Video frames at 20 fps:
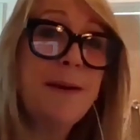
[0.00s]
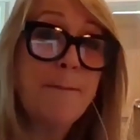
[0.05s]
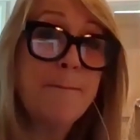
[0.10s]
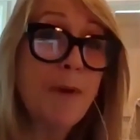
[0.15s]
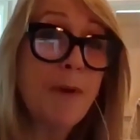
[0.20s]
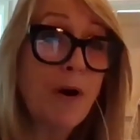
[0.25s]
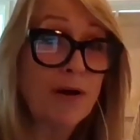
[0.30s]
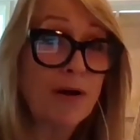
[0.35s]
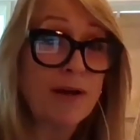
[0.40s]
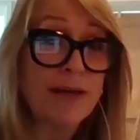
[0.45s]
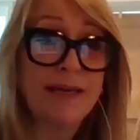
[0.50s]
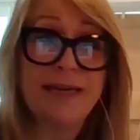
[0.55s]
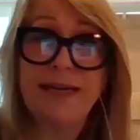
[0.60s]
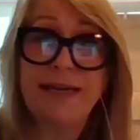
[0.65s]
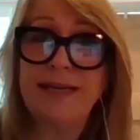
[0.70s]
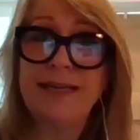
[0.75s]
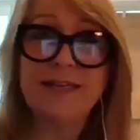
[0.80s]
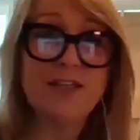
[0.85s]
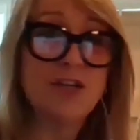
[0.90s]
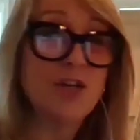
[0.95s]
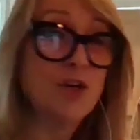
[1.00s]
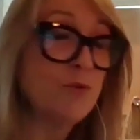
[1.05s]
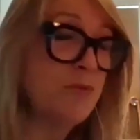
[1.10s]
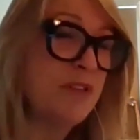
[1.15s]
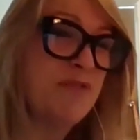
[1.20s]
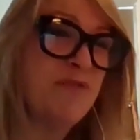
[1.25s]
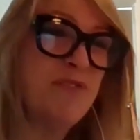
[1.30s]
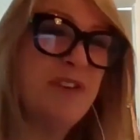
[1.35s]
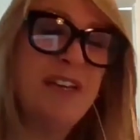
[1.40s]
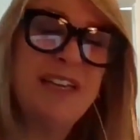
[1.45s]
market and
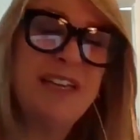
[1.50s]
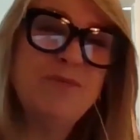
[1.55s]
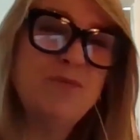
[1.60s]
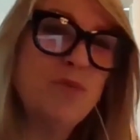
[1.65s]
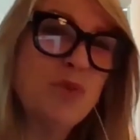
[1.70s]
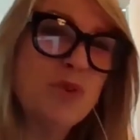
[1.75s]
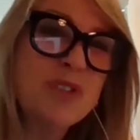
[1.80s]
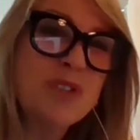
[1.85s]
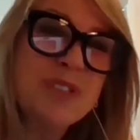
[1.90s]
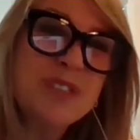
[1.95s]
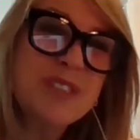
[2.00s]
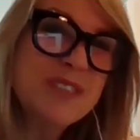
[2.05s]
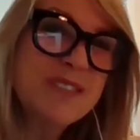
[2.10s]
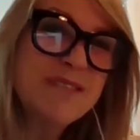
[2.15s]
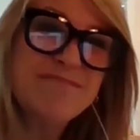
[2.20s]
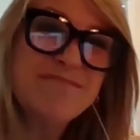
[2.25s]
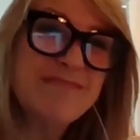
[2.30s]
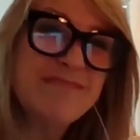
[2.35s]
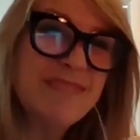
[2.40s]
nobody really wanted to,